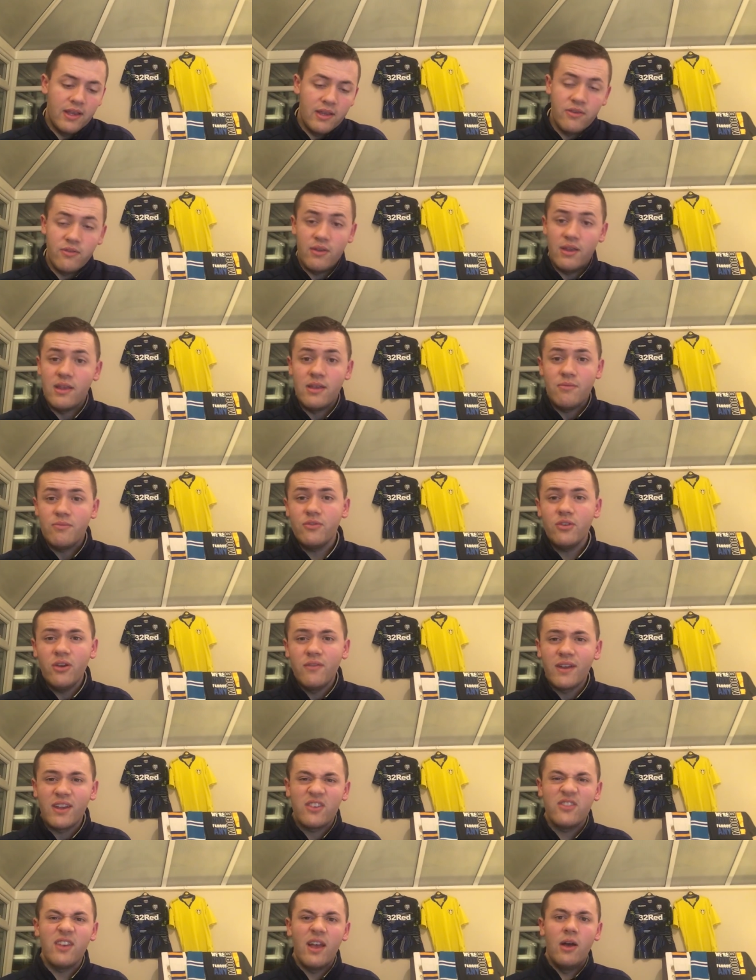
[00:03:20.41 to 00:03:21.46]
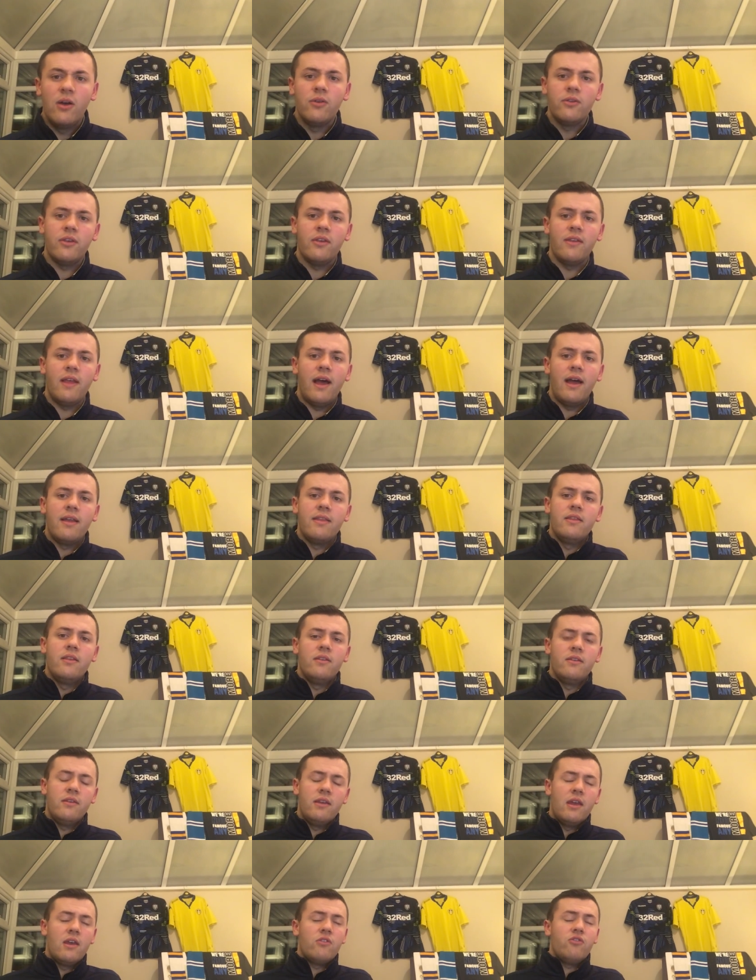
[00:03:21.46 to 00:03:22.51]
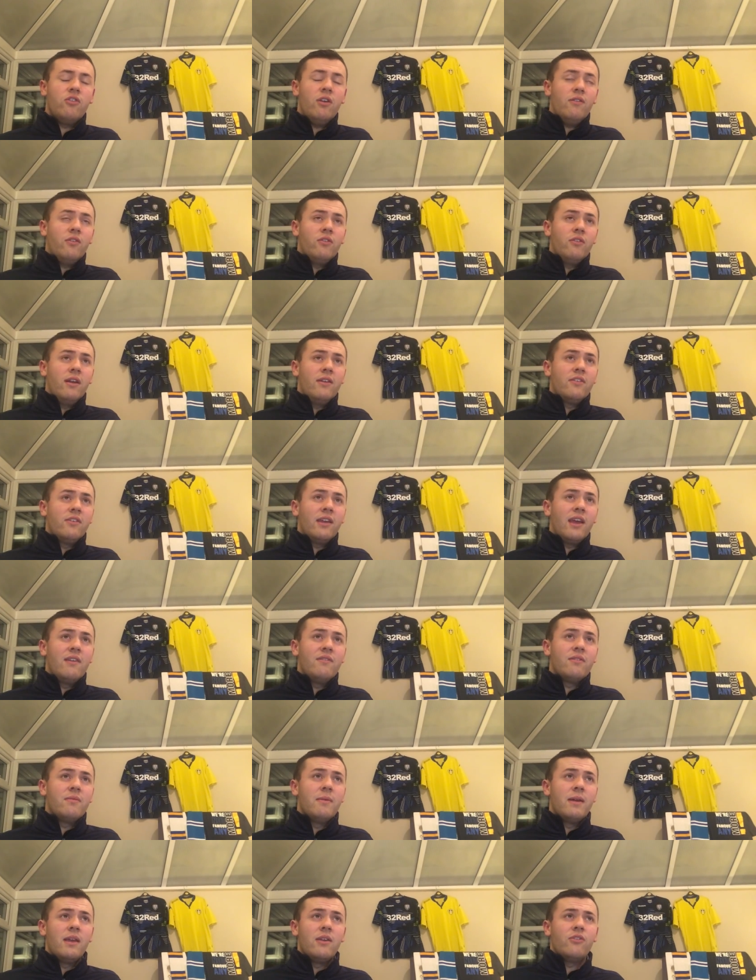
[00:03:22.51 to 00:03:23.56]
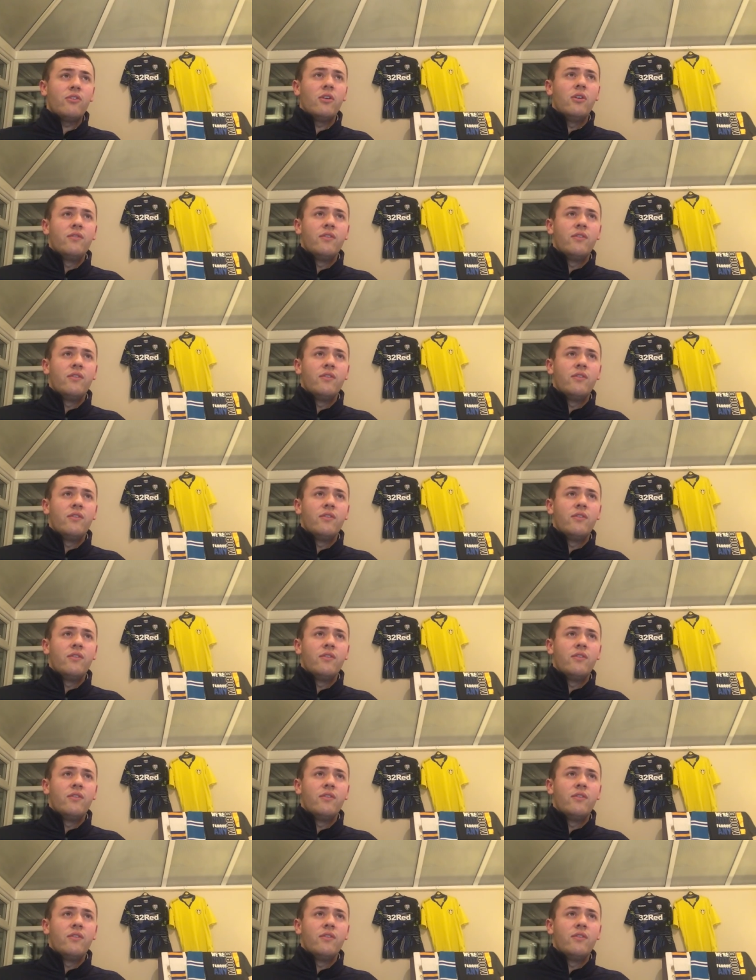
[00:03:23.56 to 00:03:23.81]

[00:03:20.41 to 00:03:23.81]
and he sort of excelled at that in the Sheffield United game for me.